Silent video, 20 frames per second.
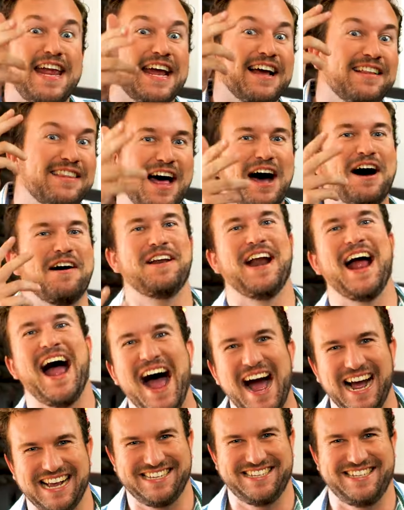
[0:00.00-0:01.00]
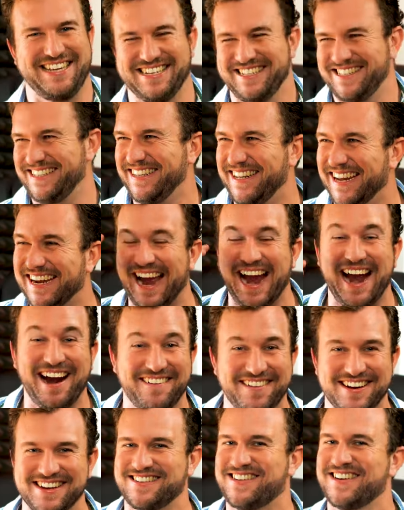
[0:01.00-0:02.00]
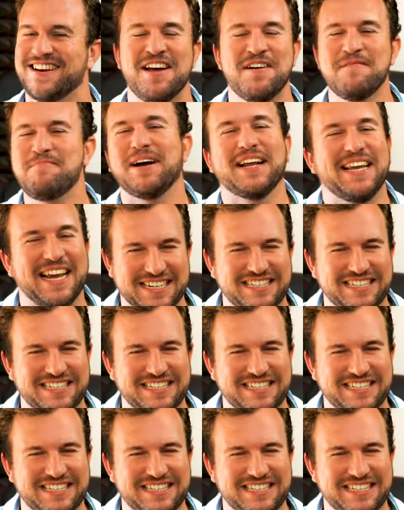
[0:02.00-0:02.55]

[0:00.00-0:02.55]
He allowed access to the garage. But